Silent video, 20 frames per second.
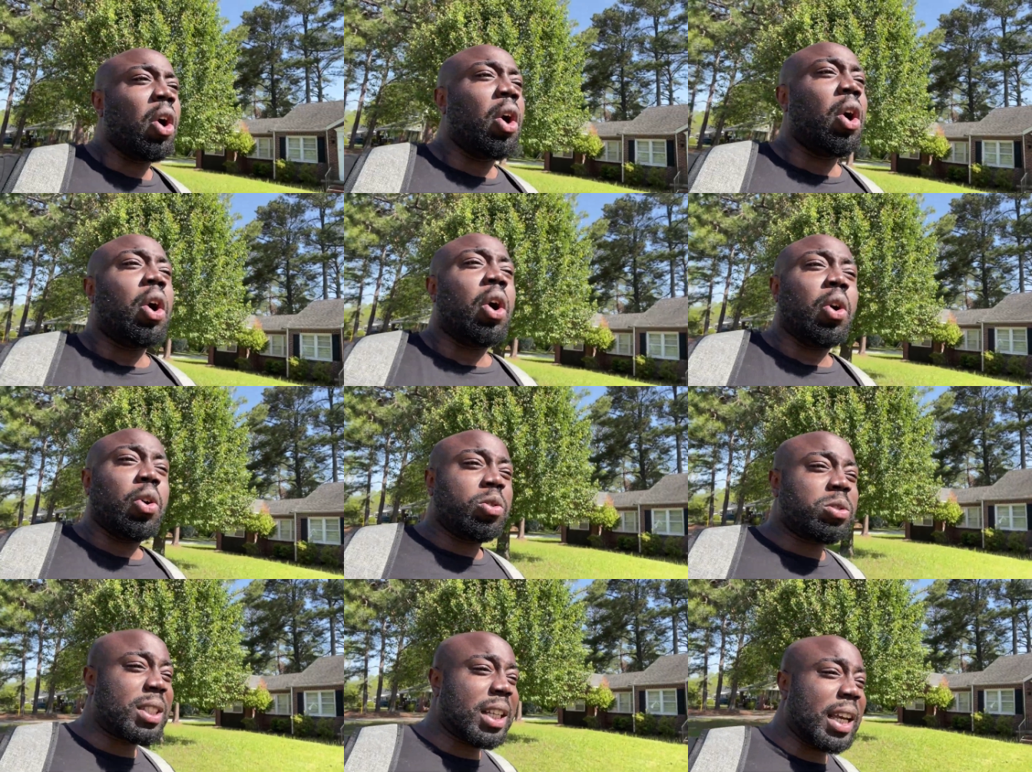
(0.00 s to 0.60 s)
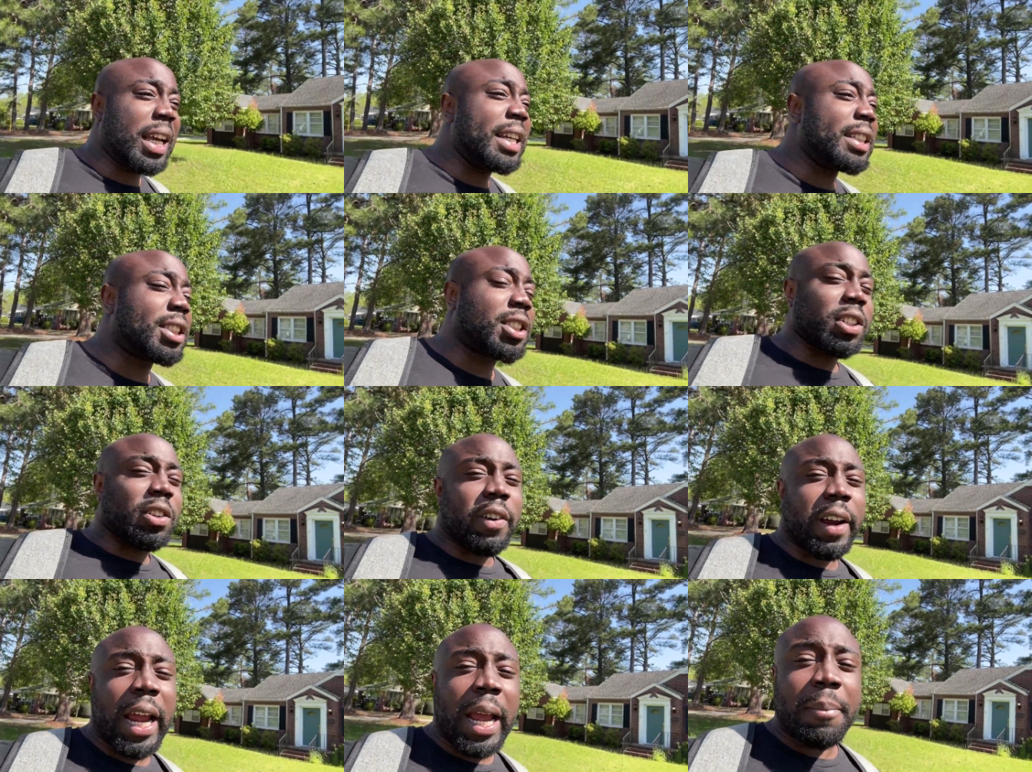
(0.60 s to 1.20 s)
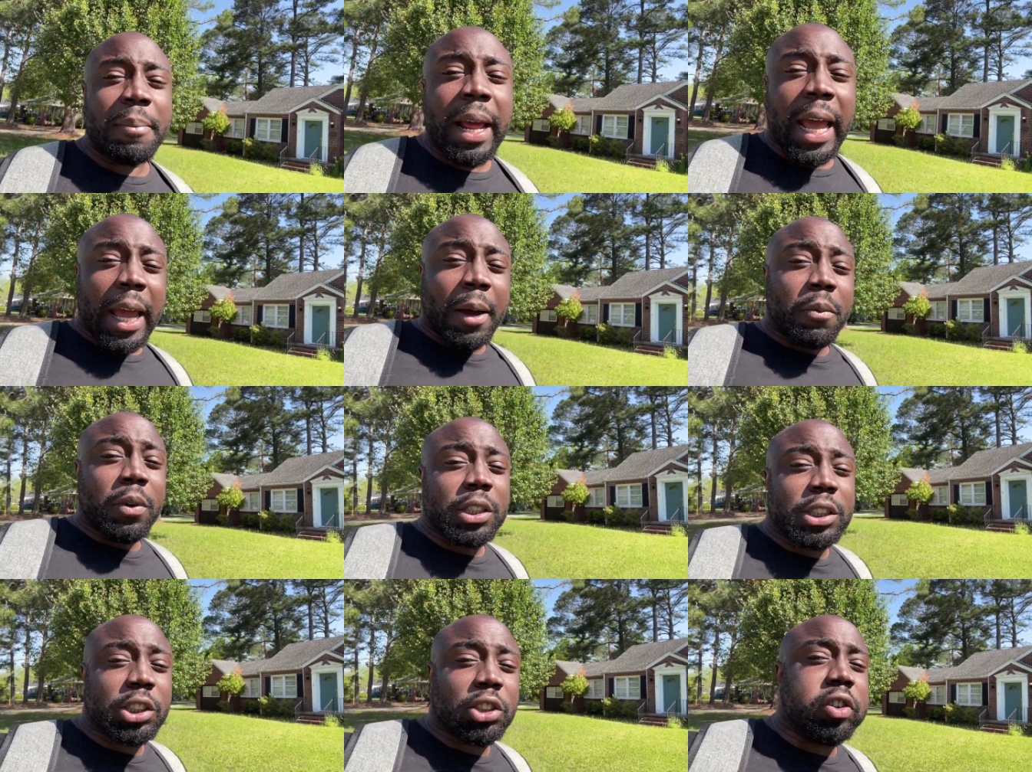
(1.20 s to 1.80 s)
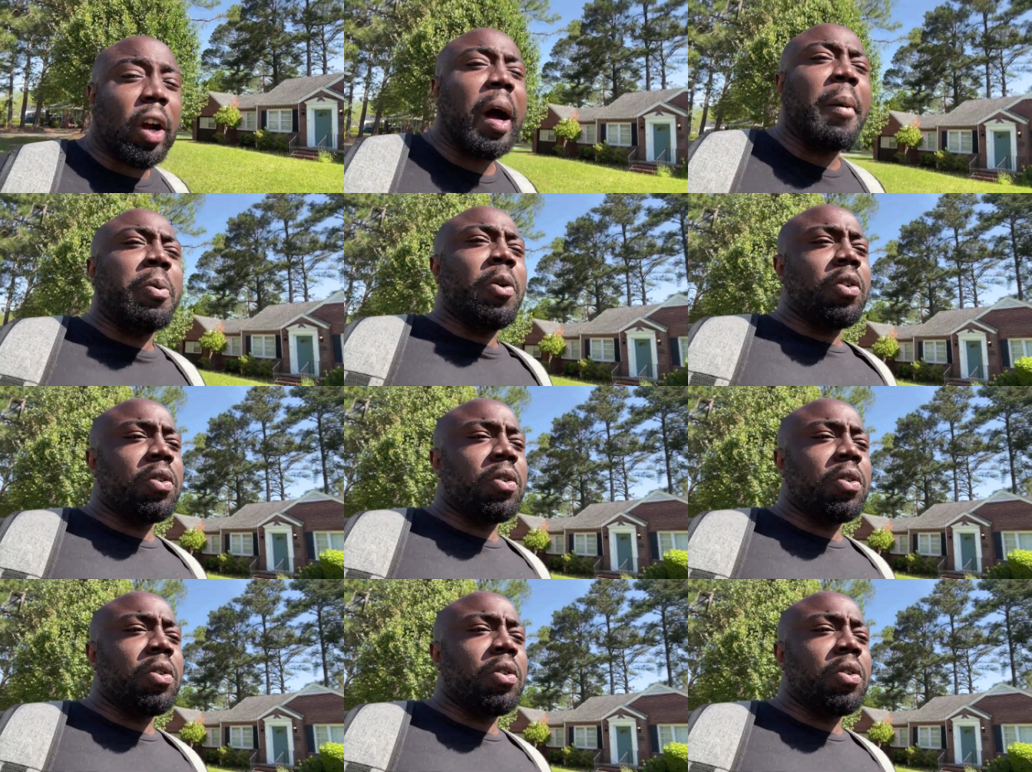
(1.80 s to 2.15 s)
whose Instagram name was Trouble.